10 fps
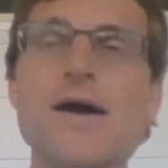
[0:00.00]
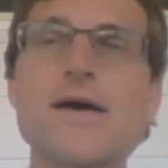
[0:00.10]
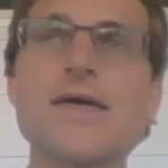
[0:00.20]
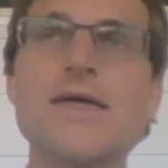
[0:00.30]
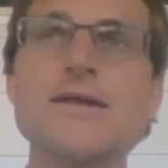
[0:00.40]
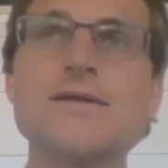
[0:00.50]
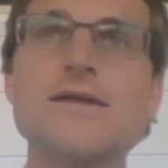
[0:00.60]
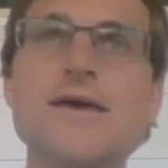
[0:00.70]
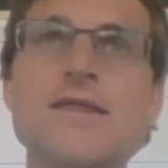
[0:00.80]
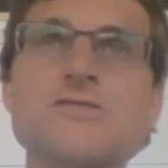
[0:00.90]
And
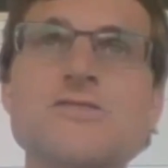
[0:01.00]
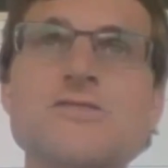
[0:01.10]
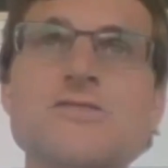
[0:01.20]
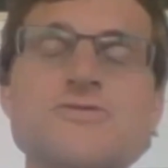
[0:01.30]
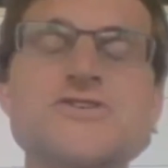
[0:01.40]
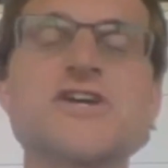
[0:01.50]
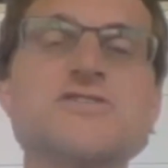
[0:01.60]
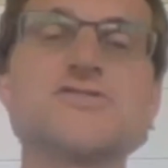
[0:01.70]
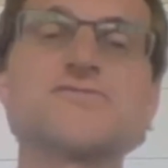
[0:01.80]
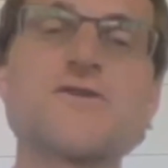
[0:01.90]
the reason I
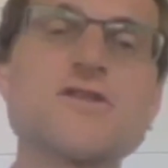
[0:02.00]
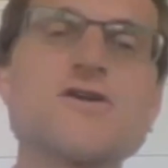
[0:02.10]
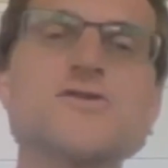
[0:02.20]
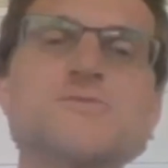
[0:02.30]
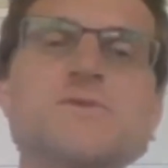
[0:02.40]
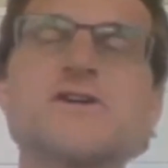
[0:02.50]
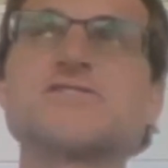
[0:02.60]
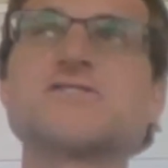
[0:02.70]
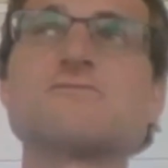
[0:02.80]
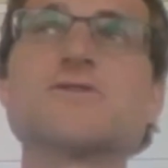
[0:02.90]
use furlough is because
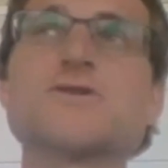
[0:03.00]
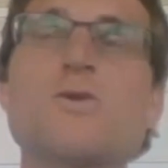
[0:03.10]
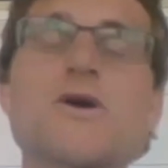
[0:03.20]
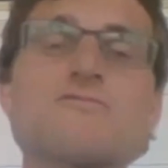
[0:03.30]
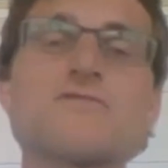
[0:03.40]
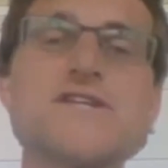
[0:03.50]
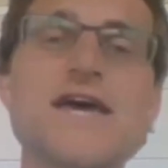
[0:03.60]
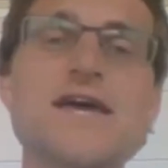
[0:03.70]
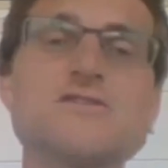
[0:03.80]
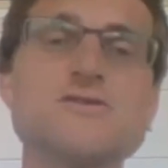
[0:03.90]
they really want to
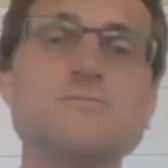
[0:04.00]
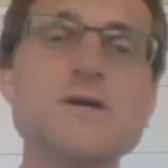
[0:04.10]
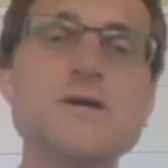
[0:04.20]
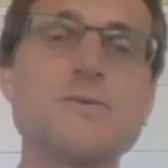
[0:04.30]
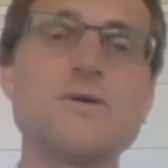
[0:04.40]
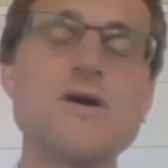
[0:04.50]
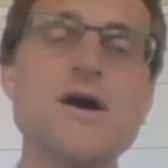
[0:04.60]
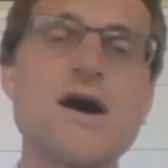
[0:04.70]
retain good people,